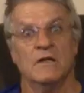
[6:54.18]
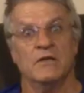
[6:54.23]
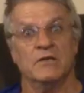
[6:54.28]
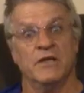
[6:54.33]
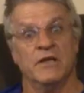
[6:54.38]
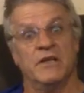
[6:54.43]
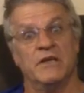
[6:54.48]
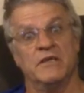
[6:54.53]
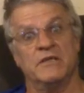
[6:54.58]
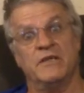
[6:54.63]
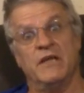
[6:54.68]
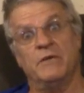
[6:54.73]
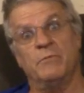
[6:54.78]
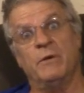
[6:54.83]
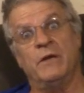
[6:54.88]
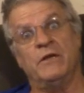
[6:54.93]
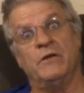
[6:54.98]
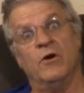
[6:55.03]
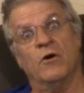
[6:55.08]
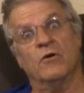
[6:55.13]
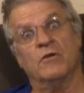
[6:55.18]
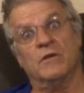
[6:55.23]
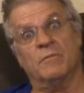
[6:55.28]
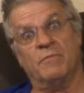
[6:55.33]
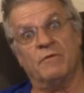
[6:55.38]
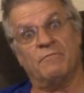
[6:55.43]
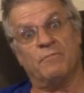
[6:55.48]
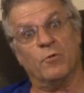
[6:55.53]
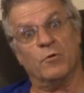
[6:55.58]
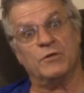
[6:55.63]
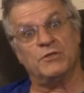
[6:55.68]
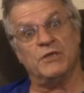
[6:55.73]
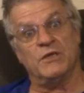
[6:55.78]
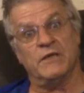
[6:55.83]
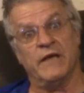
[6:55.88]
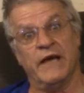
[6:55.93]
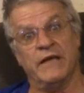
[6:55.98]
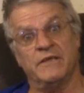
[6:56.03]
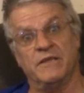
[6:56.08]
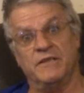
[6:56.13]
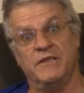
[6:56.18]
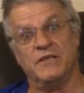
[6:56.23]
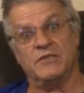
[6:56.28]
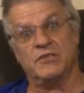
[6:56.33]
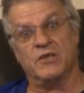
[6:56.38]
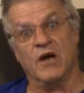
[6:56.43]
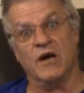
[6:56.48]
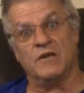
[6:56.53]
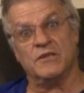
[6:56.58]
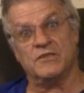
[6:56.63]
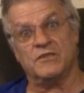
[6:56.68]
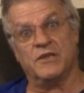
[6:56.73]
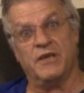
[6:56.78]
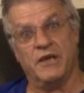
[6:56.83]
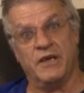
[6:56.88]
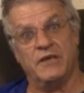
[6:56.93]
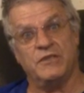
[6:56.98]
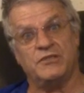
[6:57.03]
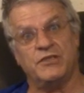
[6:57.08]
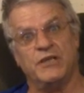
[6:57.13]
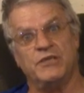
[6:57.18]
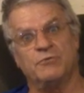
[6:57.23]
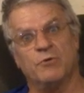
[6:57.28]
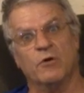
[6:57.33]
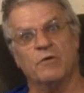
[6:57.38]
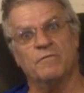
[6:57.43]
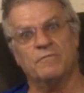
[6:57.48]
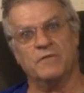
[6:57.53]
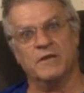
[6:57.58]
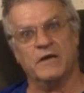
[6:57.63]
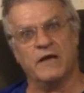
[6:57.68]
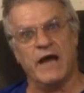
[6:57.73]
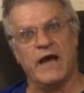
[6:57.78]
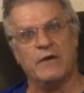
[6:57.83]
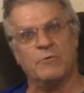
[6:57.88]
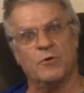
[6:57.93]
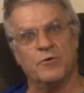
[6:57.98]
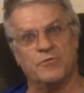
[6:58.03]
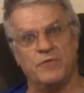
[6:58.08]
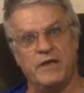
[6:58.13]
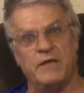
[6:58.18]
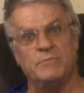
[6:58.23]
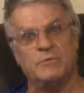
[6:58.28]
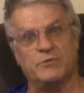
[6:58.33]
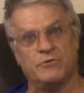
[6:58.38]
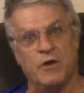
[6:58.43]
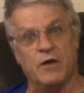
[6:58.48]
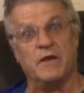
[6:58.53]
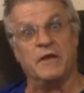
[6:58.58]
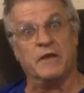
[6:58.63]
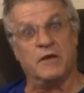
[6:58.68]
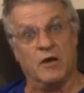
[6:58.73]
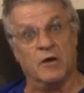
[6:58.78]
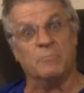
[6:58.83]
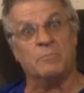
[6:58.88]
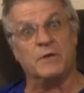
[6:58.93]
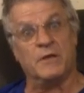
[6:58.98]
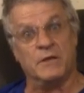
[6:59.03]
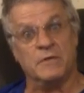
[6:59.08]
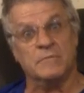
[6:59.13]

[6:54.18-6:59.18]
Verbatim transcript: Little did we know that before she landed this goddess gig, she drove for the Cairo Thebes Trucking Company.